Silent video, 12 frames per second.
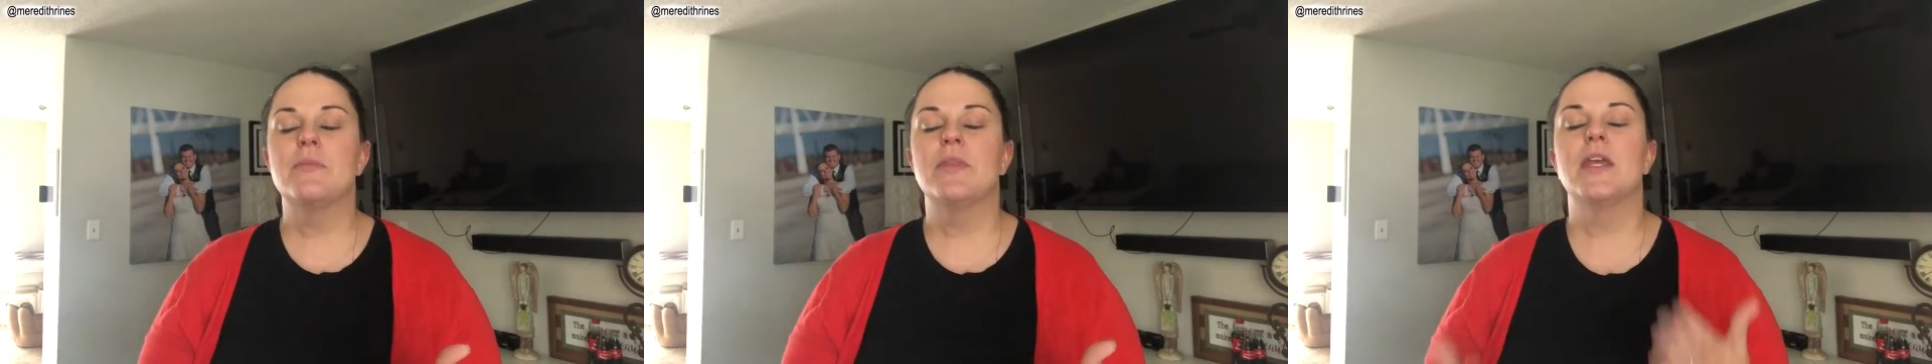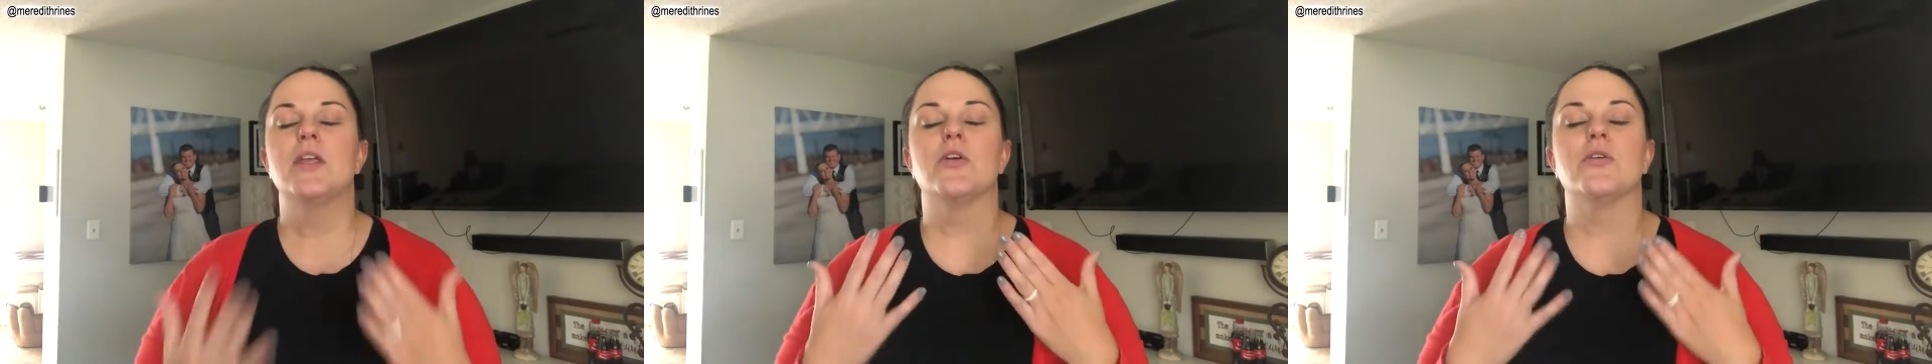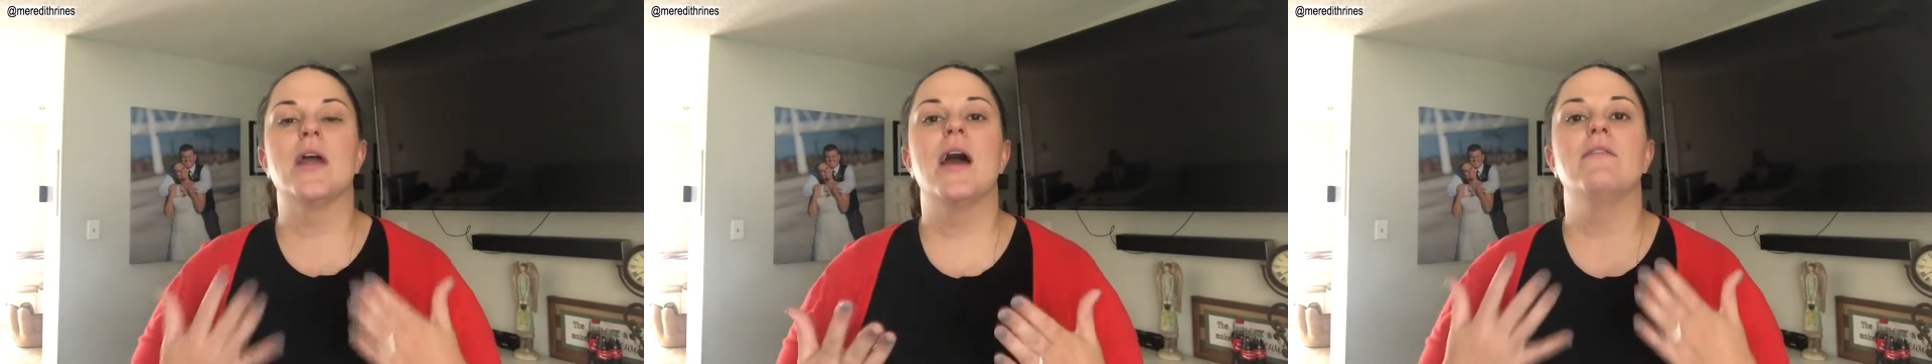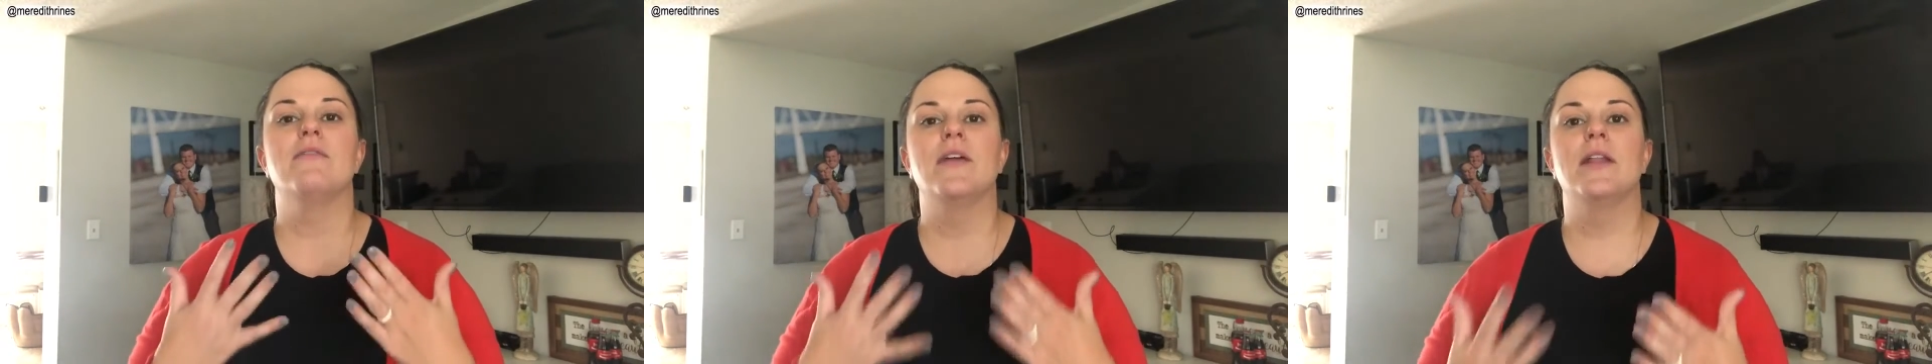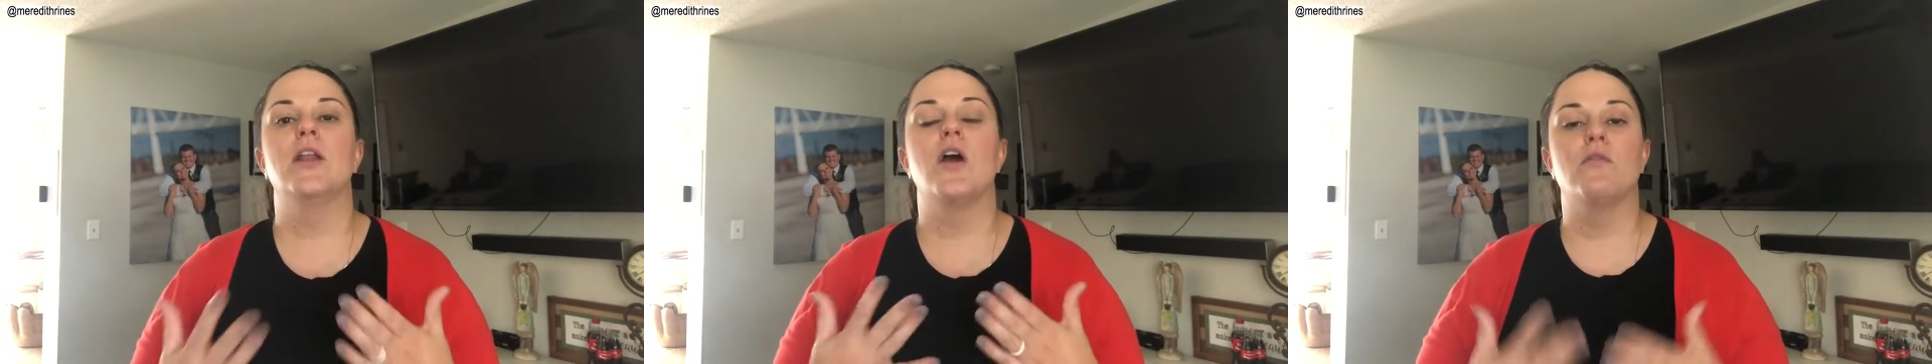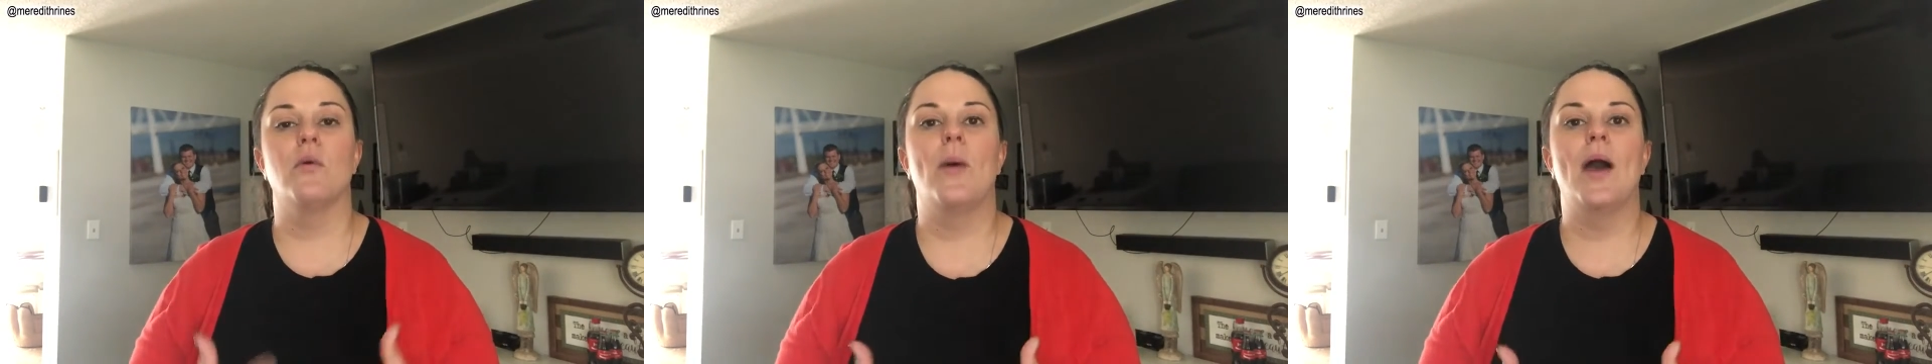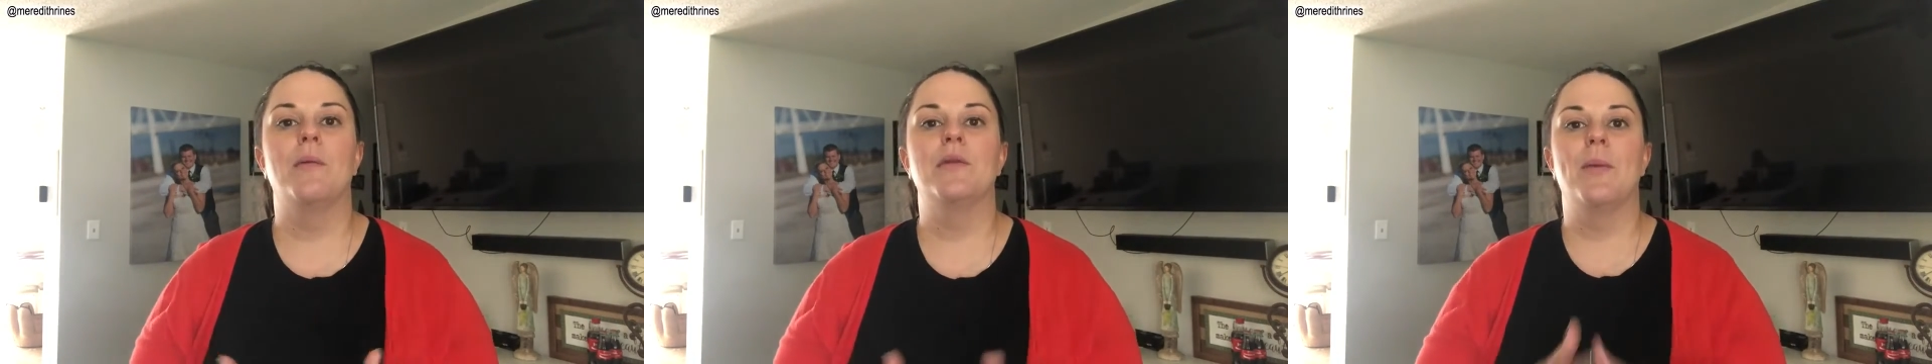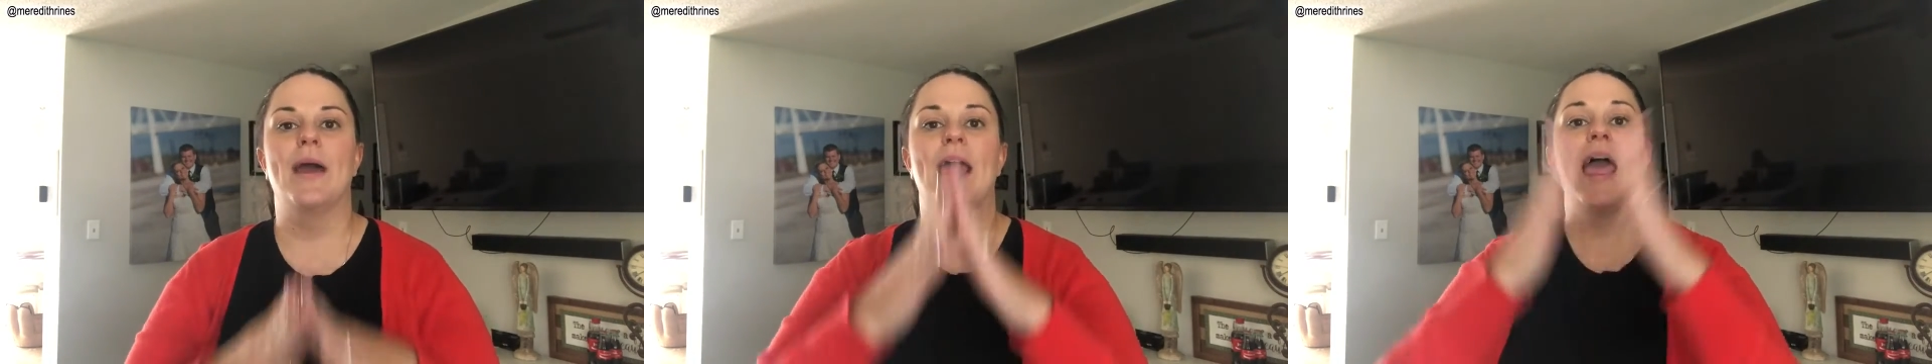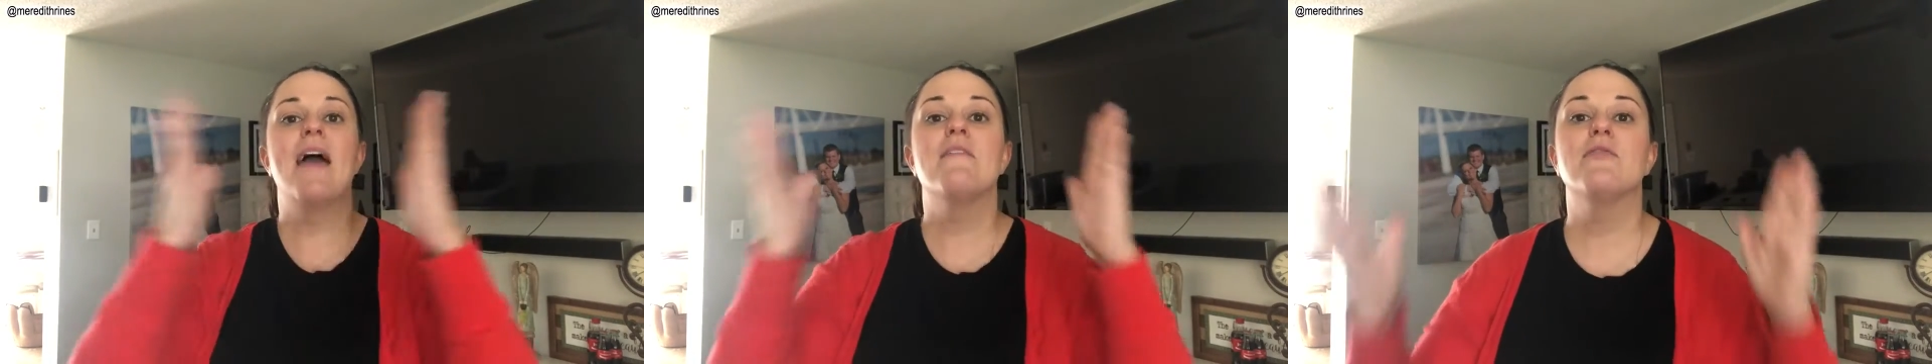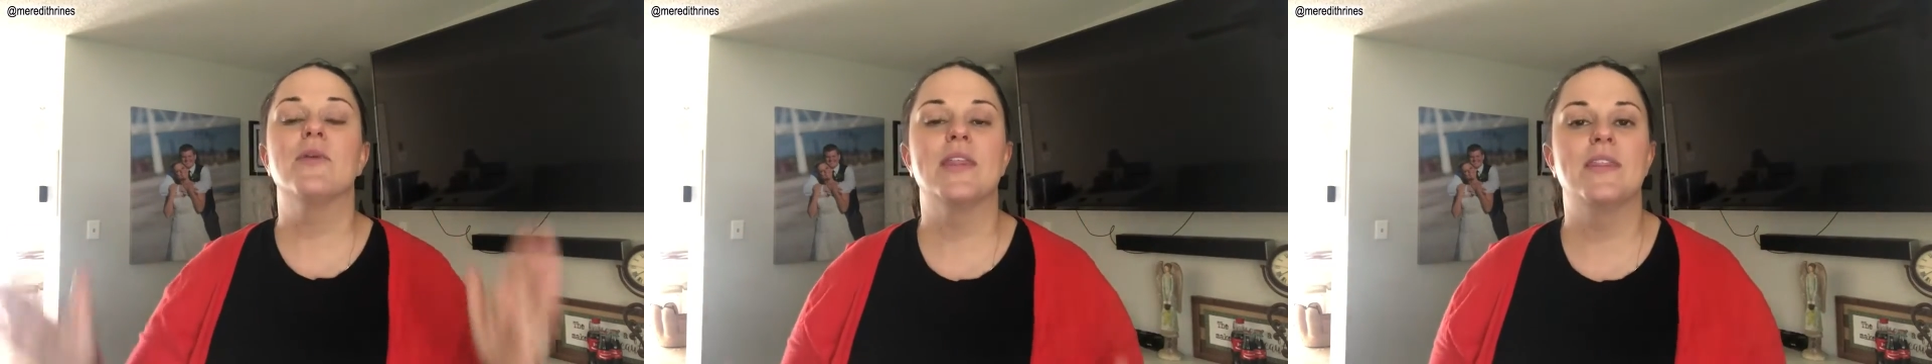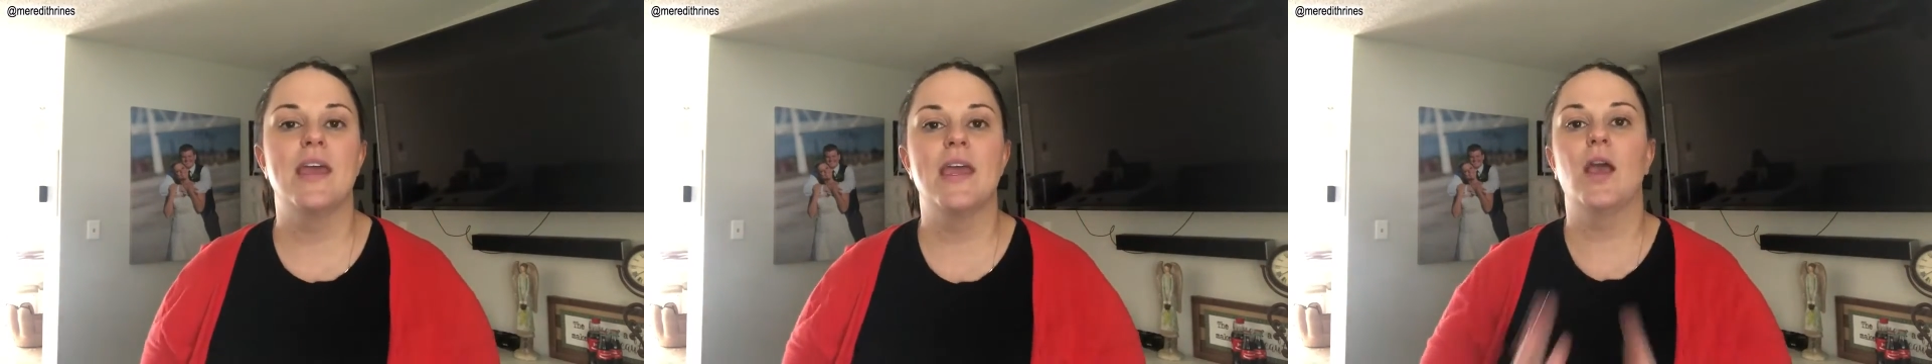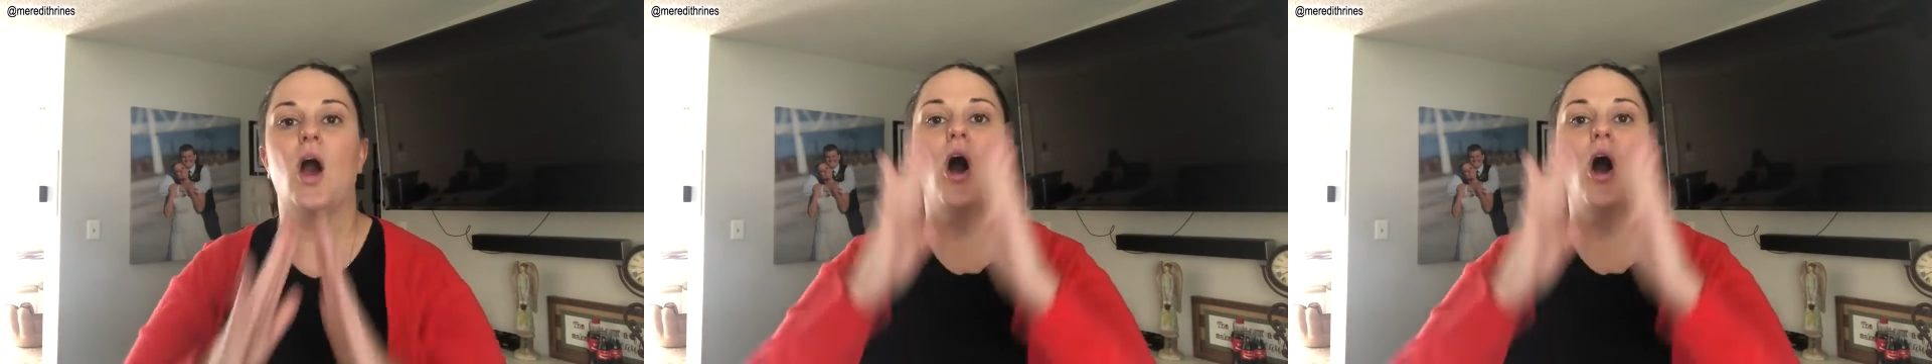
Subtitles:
something, you're not feeling overwhelmed by everything,